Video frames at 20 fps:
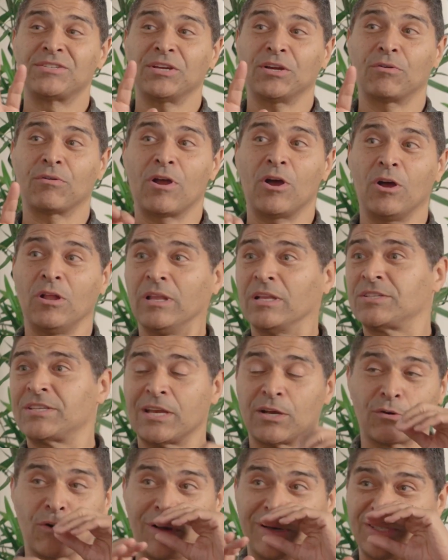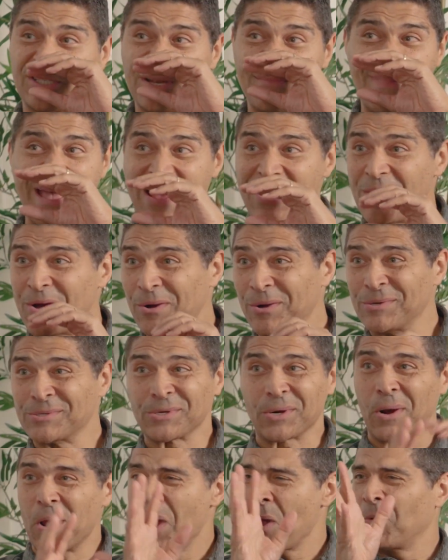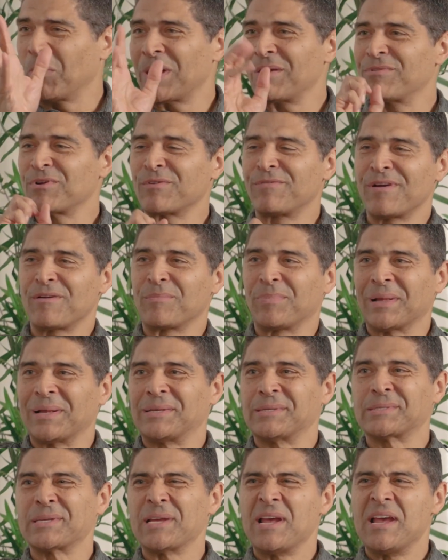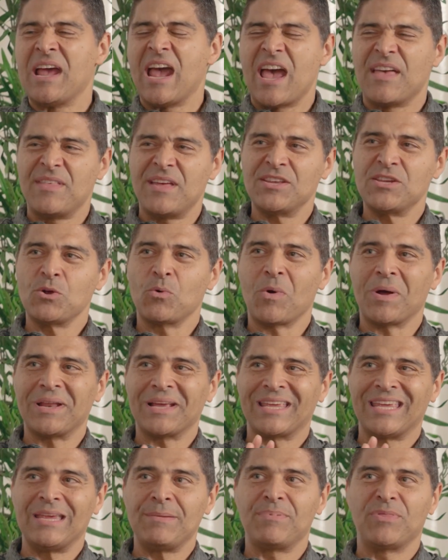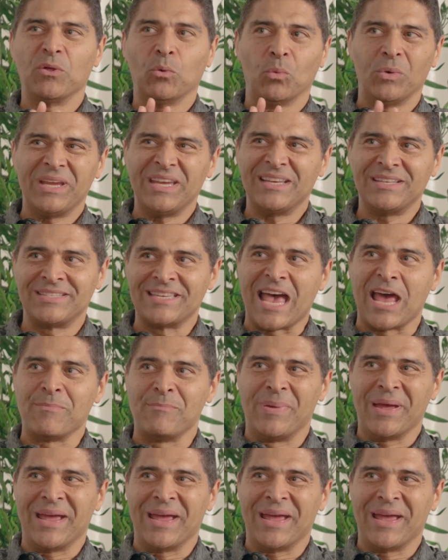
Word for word: to grow. Let's say you're growing tomatoes or whatever your favorite plant is, and then you want to keep the weeds at